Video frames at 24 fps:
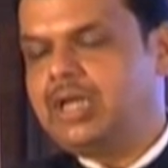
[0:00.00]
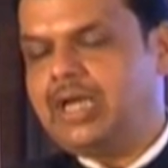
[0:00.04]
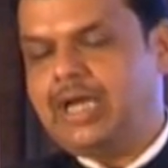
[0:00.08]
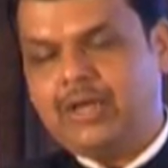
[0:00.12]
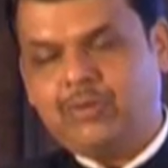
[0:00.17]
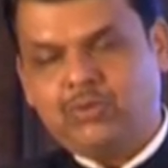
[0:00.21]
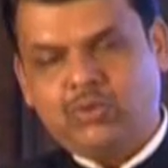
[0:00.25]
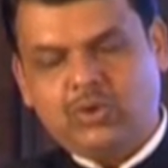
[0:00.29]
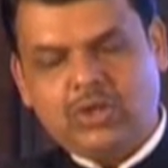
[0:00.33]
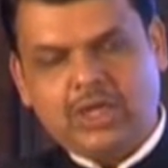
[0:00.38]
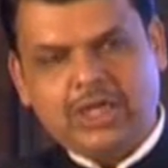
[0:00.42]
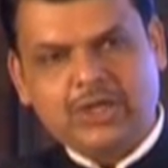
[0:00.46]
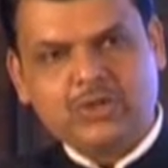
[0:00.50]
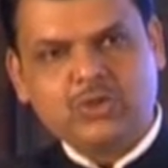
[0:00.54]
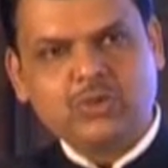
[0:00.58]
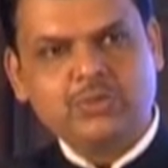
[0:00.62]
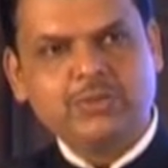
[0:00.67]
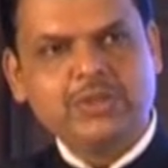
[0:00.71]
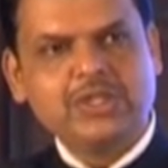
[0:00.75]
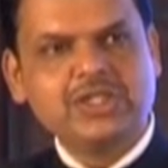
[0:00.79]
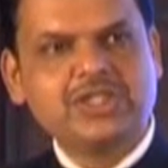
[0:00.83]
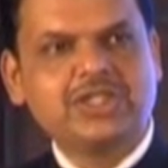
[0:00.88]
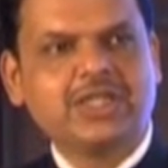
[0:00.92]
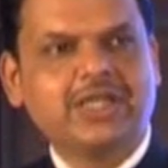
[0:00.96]
I would like to
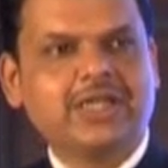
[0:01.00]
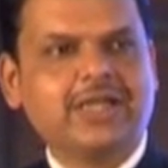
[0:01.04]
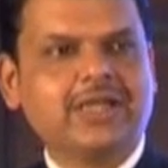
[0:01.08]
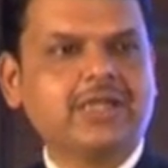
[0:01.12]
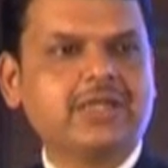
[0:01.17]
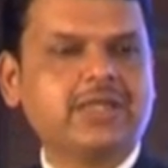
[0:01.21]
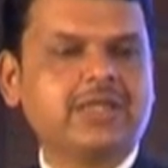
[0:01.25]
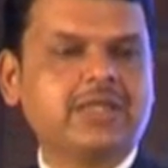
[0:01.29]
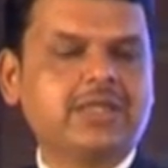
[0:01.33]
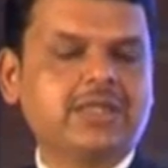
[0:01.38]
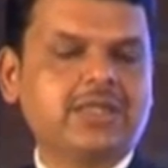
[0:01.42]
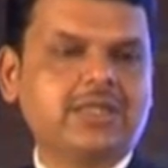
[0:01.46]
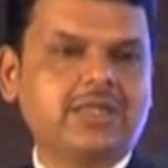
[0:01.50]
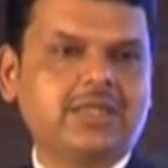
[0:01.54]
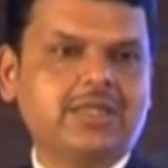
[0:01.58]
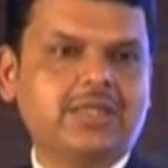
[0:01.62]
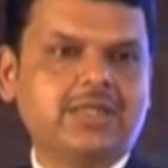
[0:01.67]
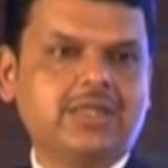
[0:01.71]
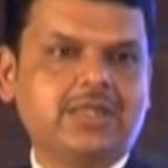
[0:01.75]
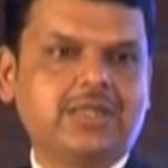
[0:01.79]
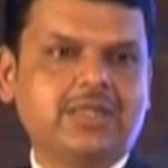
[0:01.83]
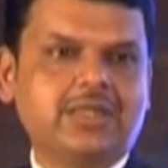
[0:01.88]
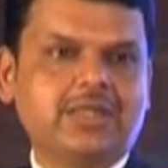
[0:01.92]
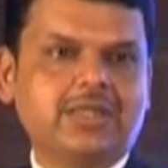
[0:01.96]
mention
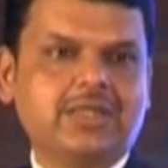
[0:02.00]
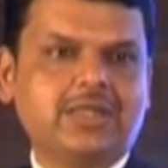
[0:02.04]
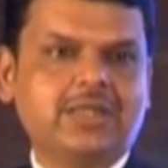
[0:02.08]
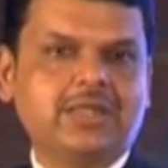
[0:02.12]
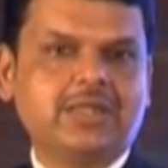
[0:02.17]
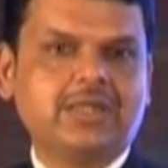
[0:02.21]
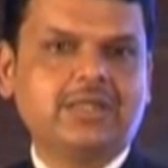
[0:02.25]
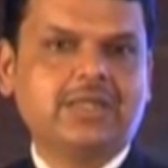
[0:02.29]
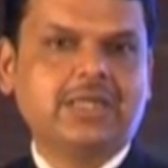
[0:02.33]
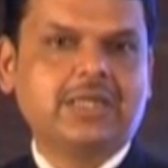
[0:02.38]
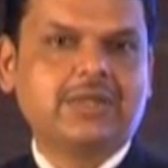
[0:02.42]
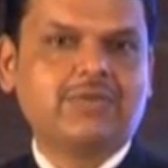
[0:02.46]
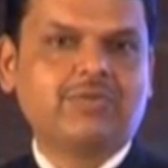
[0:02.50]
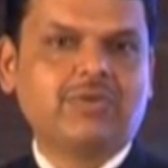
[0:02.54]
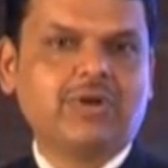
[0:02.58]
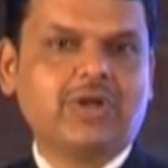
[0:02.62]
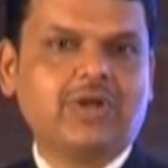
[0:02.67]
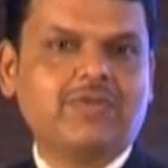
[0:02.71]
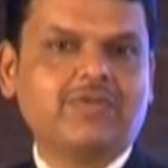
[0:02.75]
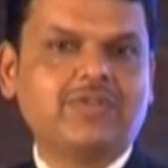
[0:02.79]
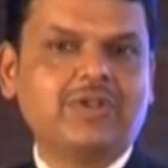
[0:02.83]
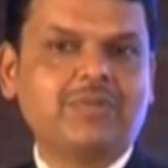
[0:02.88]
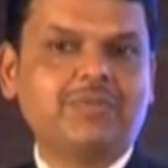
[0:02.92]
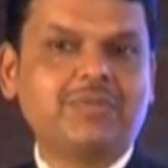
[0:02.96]
that one
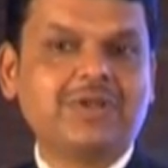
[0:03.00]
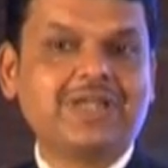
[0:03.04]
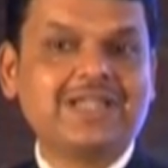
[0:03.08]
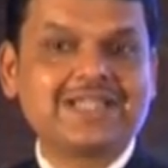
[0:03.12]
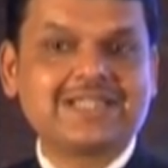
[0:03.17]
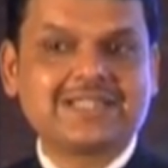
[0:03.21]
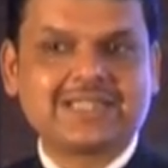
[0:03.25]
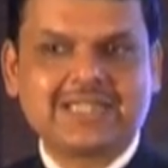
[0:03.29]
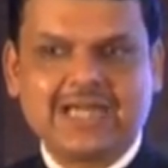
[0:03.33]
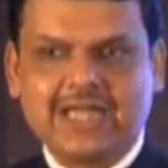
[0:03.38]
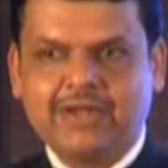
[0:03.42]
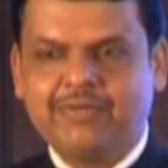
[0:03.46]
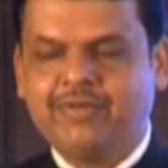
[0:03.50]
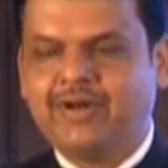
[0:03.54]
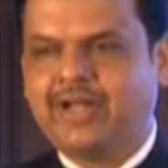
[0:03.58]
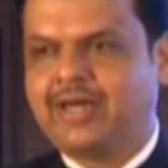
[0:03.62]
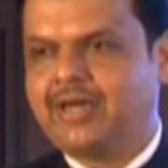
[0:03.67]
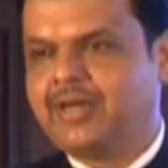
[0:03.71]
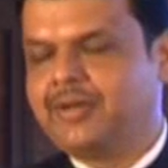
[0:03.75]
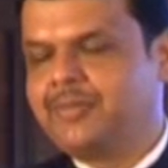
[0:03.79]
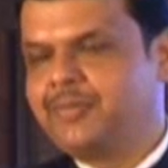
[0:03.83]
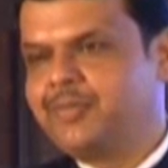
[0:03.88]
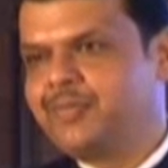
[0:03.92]
of the biggest drivers